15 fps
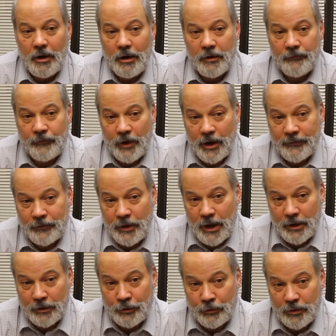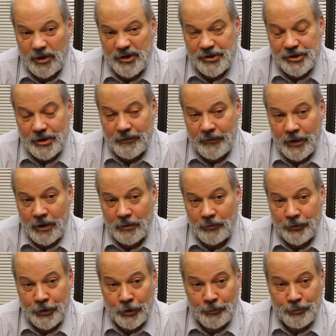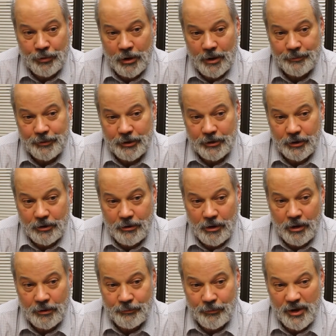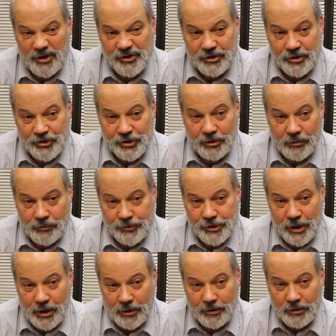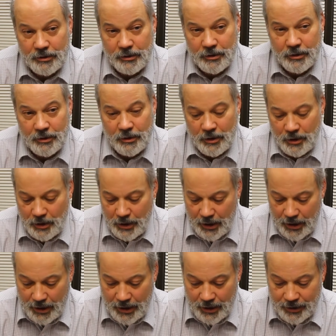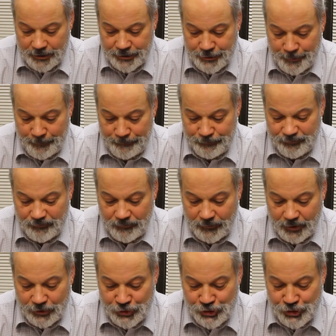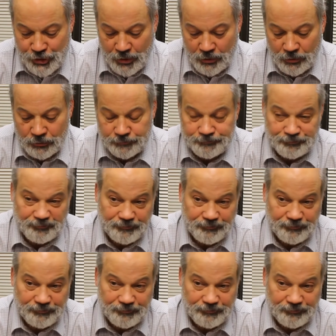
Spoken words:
in 5 categories, then without prompting, the Crown must disclose that. And so